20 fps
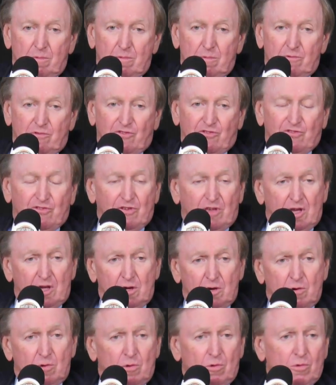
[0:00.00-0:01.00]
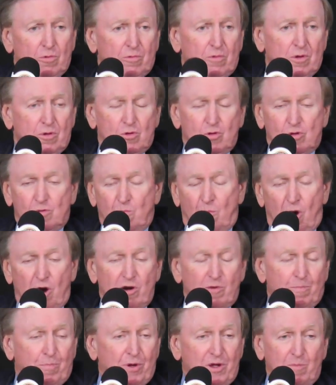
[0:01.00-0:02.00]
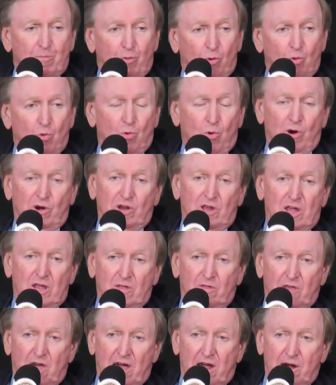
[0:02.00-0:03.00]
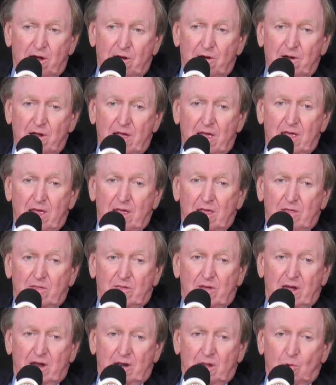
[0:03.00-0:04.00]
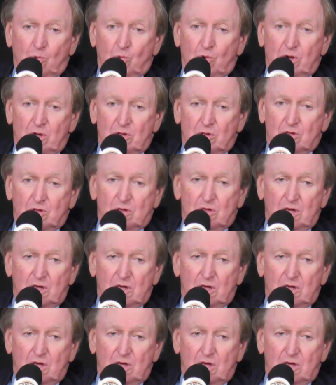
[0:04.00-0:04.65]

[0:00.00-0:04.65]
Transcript: skilled, smart people working there that it was